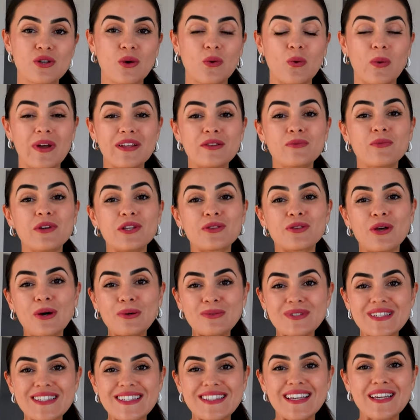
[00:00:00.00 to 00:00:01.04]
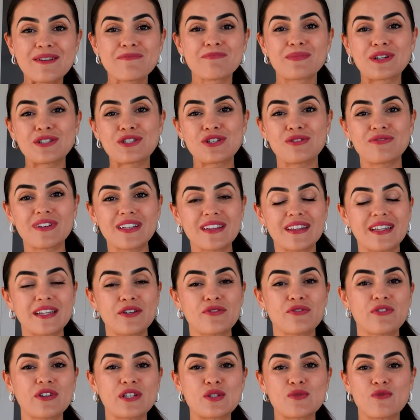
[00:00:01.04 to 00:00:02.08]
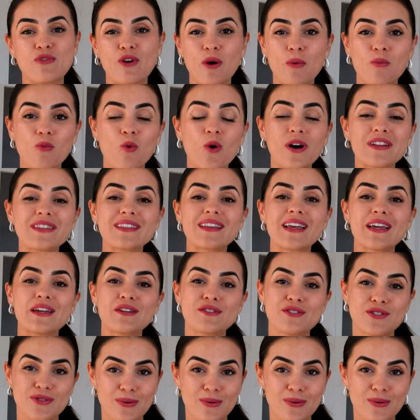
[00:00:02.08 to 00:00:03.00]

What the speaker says: So when we don't see much of a difference from one day